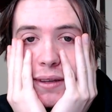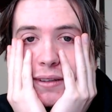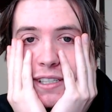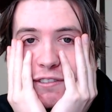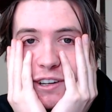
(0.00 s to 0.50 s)

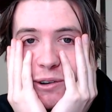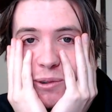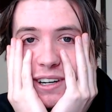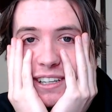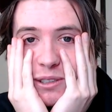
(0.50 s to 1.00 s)
Definitely not
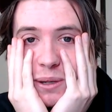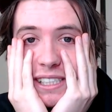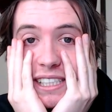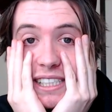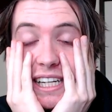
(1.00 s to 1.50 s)
written in
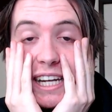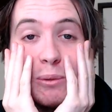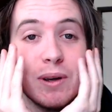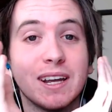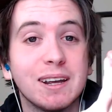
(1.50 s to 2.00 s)
2016,
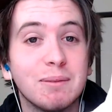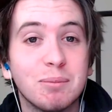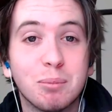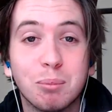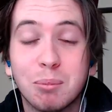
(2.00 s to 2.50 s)
where
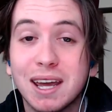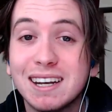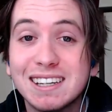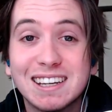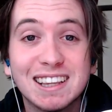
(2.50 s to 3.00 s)

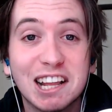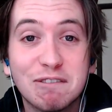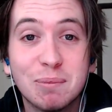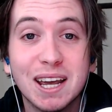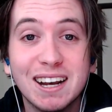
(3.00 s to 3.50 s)
men can
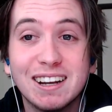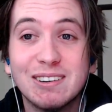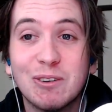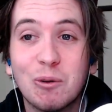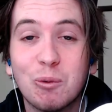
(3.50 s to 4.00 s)
love men
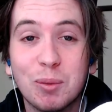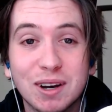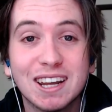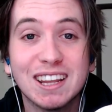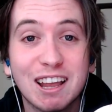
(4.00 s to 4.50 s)
and women
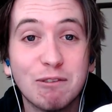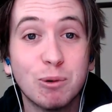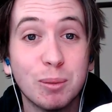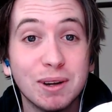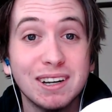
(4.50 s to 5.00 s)
can love
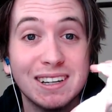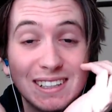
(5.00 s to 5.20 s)
women.